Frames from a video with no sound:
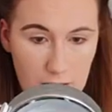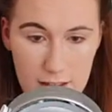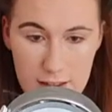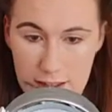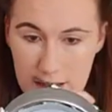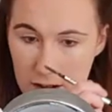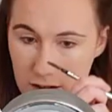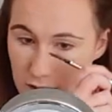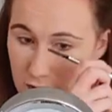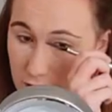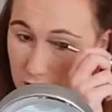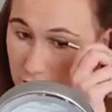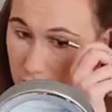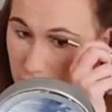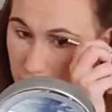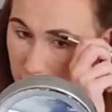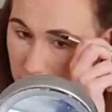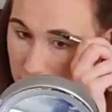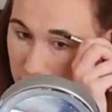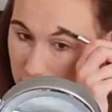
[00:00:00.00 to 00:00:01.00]
And now let's do
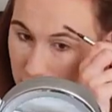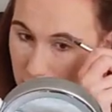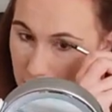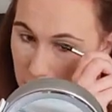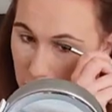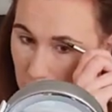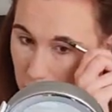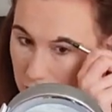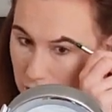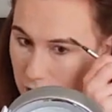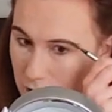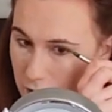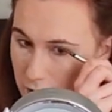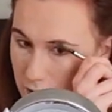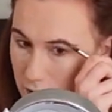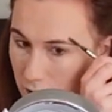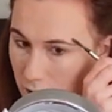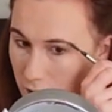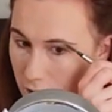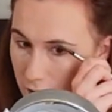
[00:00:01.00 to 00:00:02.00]
the same on the other
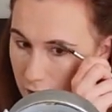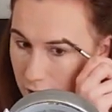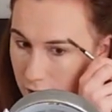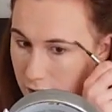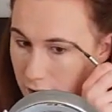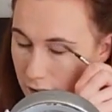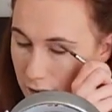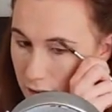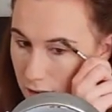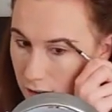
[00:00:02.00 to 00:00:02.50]
side.